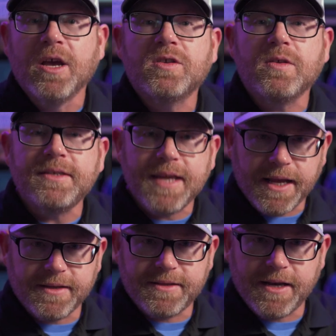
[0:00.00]
So let's
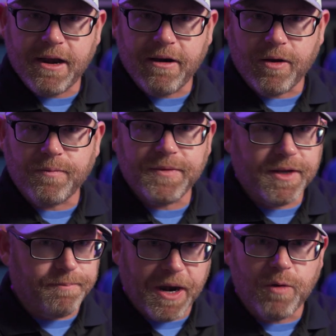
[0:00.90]
take this scenario.
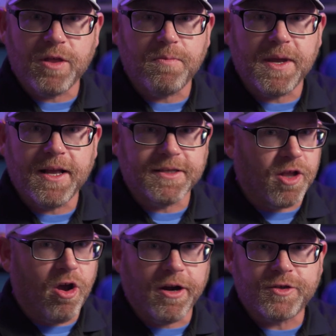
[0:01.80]
Bear with me. It's
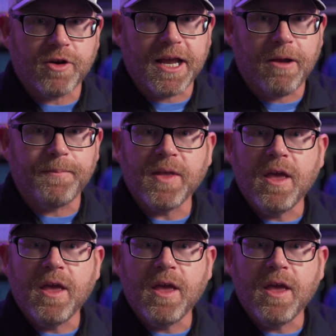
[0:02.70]
long and drawn out.